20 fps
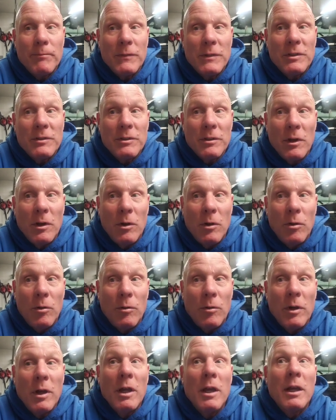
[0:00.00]

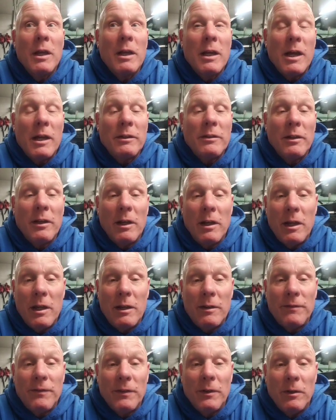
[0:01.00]
So got to the
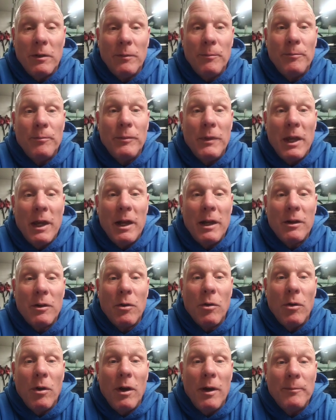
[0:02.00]
landfill, had to
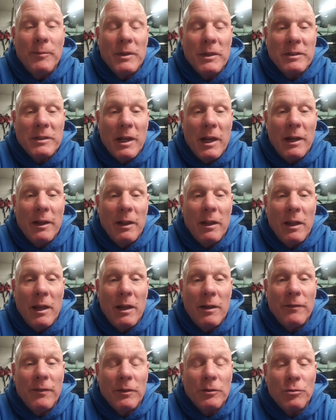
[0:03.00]
go up the side of the
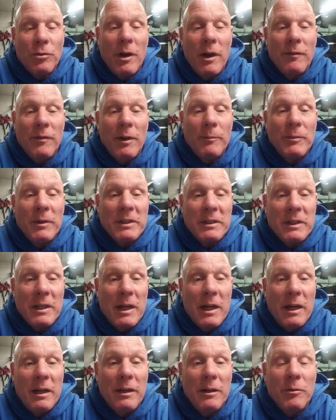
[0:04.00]
landfill, drive up the
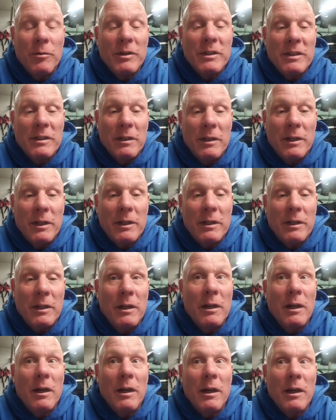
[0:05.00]
side. It was slick.
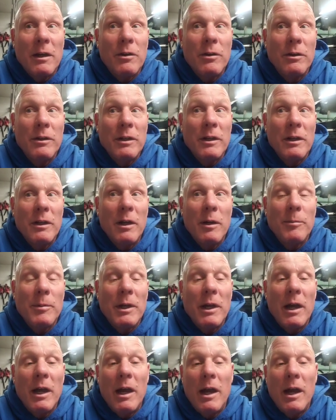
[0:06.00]
Couldn't get up it.